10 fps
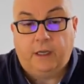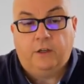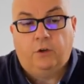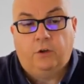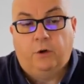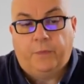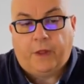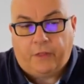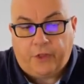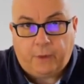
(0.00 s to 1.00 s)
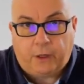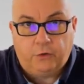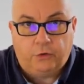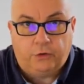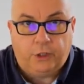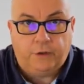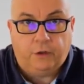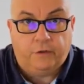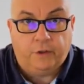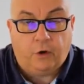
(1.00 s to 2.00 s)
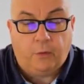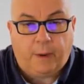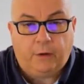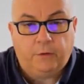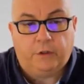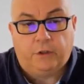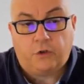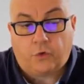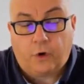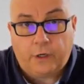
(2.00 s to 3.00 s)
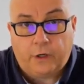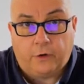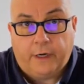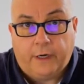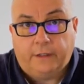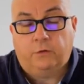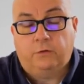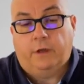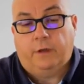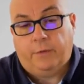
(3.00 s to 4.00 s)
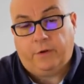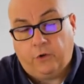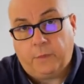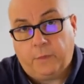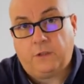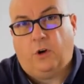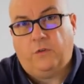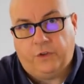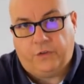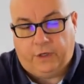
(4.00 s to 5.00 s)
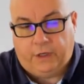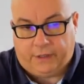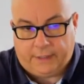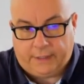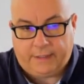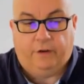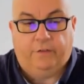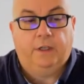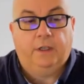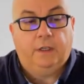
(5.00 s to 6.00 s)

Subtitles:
So thermal conductivity of the compound is strongly correlated to the performance of the filler in itself.